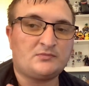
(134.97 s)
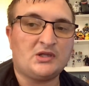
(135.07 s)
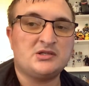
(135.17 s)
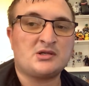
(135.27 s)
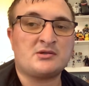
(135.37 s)

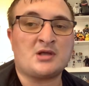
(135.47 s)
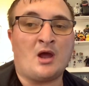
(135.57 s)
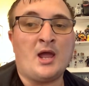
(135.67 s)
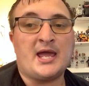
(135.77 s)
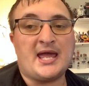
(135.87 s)
you know, the
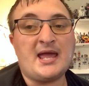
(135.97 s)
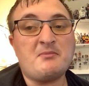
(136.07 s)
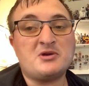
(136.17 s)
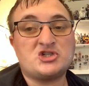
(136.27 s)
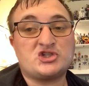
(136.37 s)

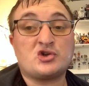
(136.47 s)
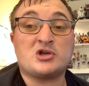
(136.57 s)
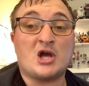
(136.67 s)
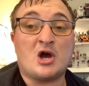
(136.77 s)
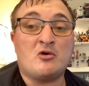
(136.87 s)
Amber
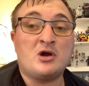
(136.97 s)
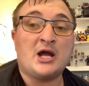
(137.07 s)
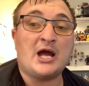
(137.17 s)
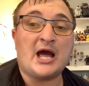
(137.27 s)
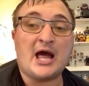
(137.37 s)
Studio.
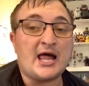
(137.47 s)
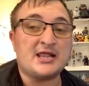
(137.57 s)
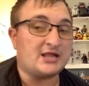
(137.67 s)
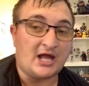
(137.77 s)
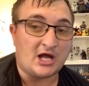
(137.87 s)

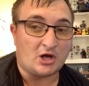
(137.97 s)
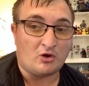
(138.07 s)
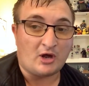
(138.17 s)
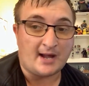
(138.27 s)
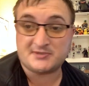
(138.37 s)

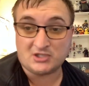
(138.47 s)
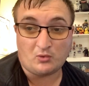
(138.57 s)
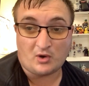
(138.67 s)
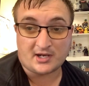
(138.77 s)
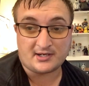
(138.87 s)
Hello! I'm still
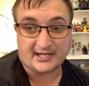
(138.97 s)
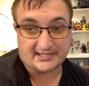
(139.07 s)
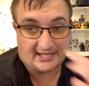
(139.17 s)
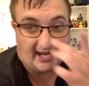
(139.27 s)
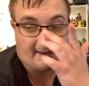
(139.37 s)
working
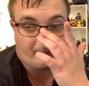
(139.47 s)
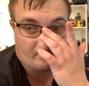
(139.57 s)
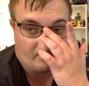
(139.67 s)
on that.